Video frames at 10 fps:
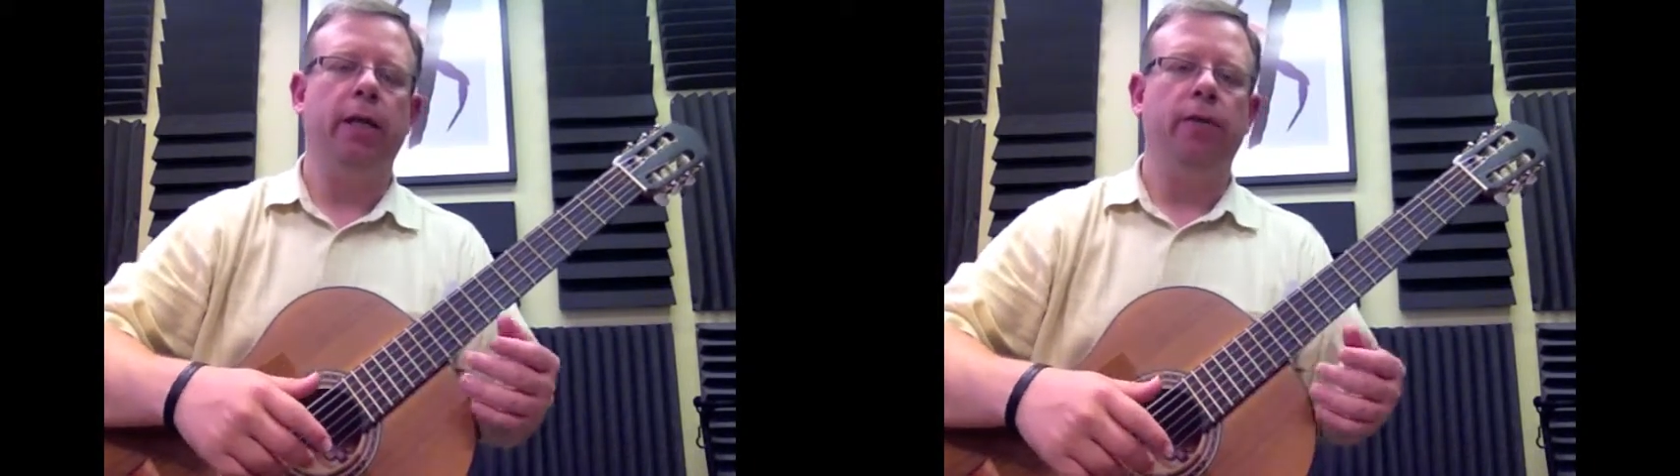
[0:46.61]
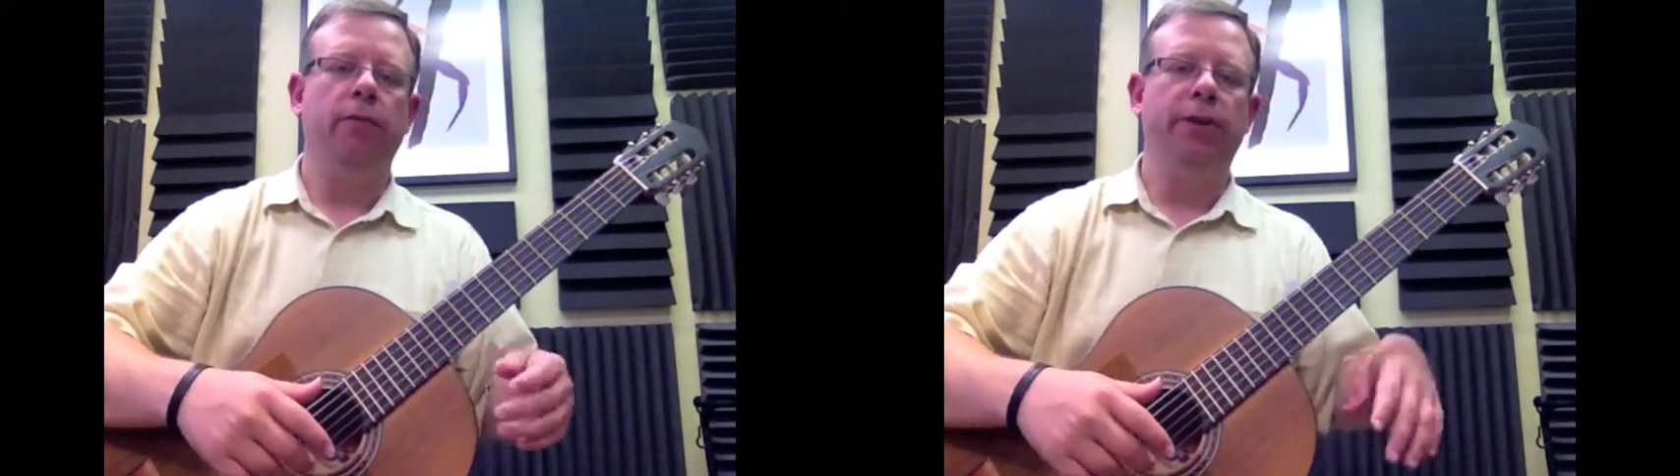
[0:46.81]

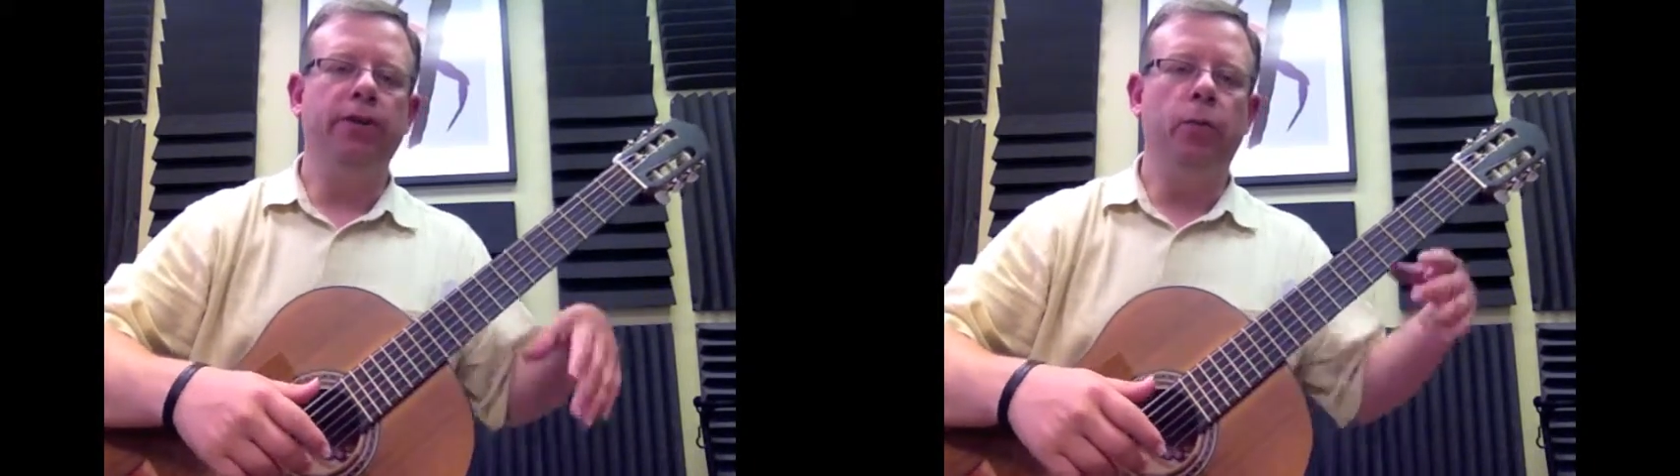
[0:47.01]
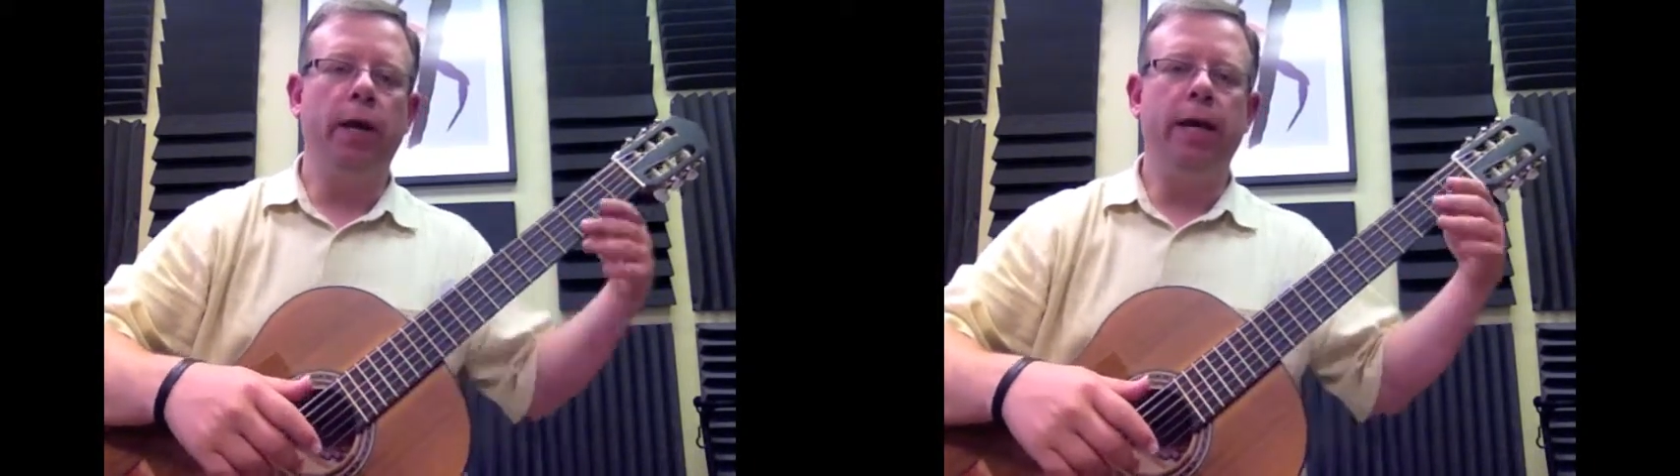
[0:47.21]

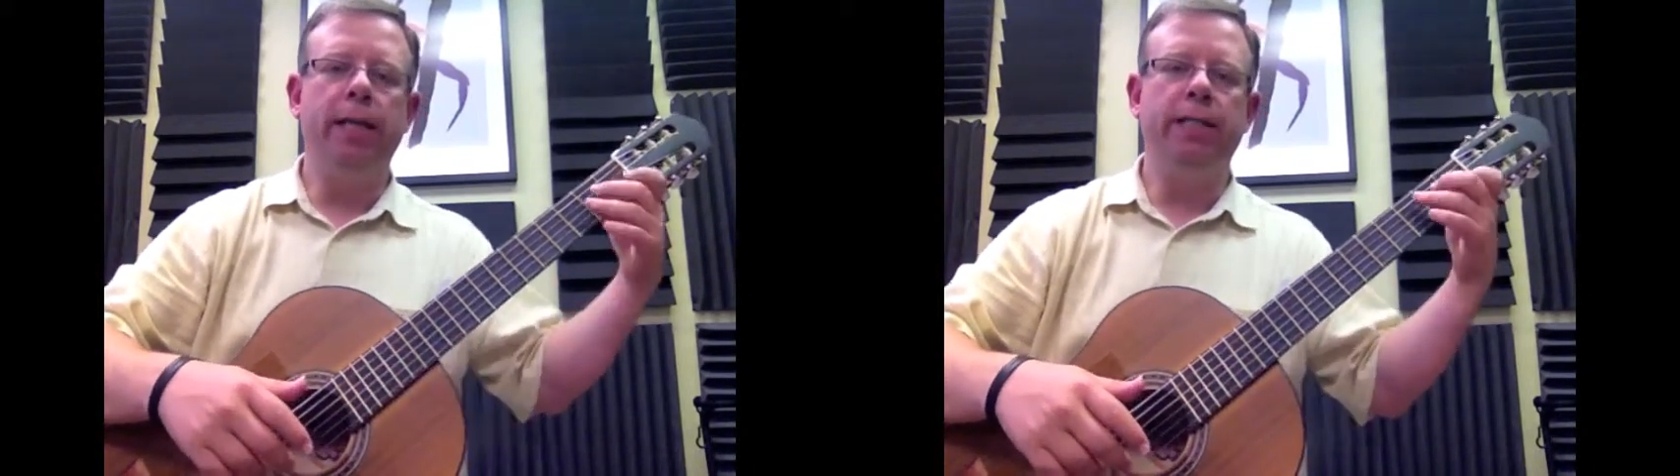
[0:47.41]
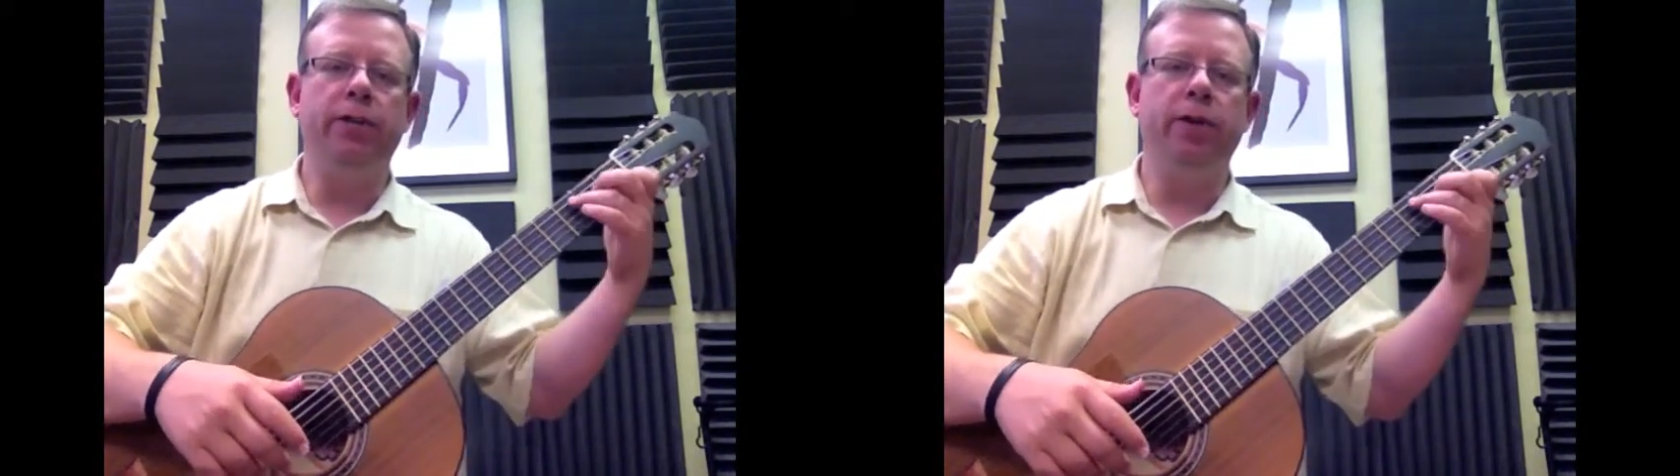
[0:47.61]
First one
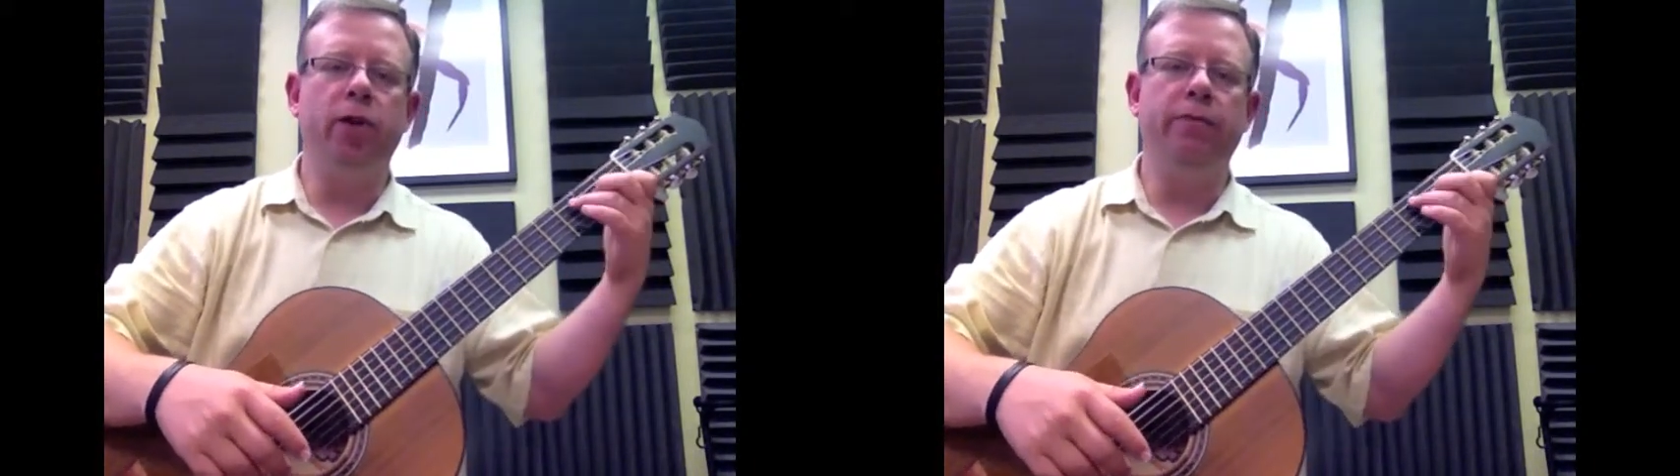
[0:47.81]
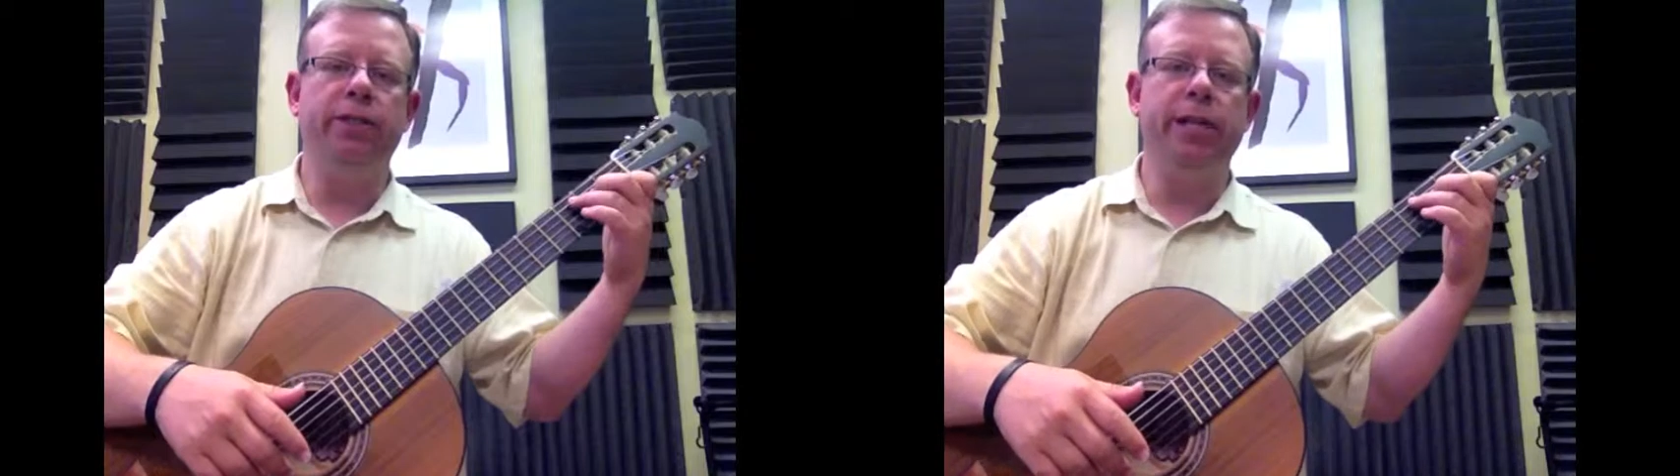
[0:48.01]
is circle
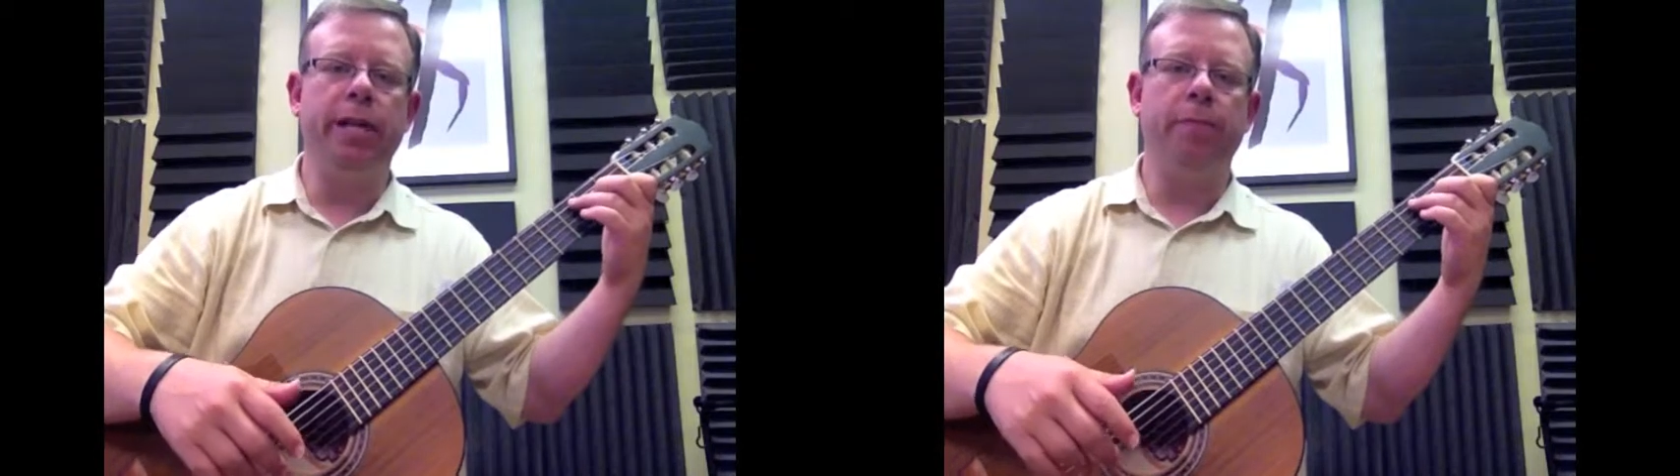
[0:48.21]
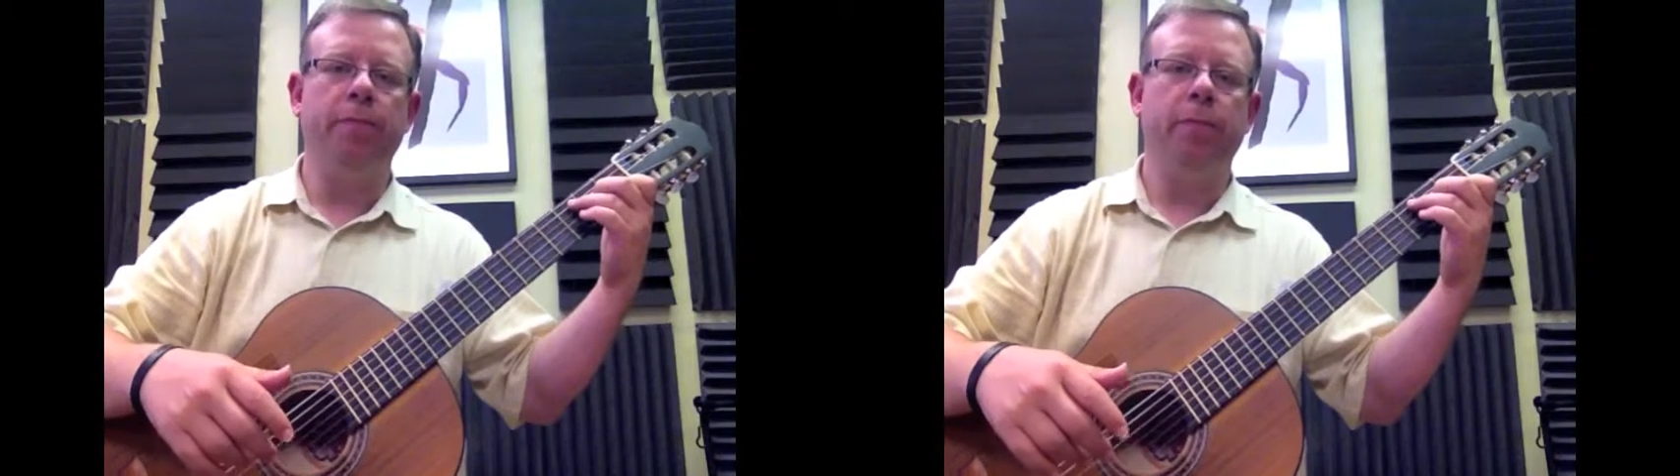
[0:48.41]
of C.